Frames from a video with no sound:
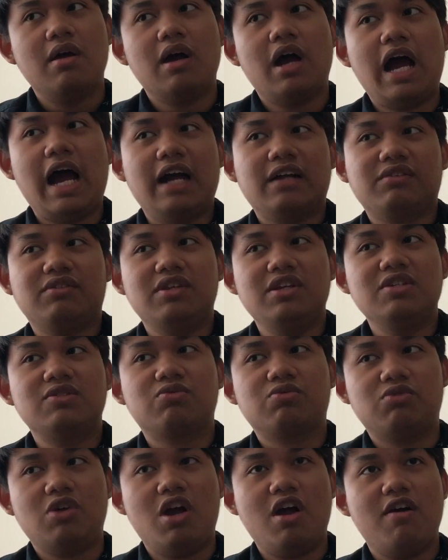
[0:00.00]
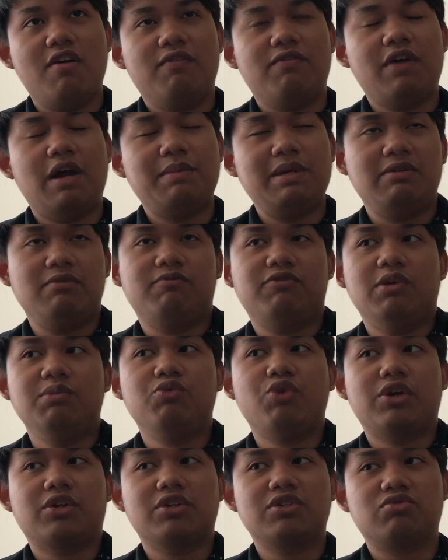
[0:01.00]
Acting's rough. I mean, film
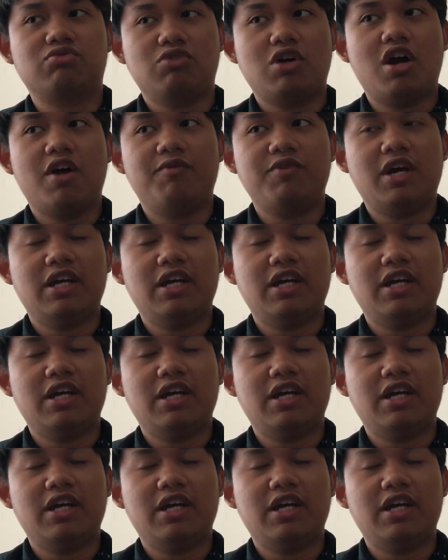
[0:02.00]
director's rough.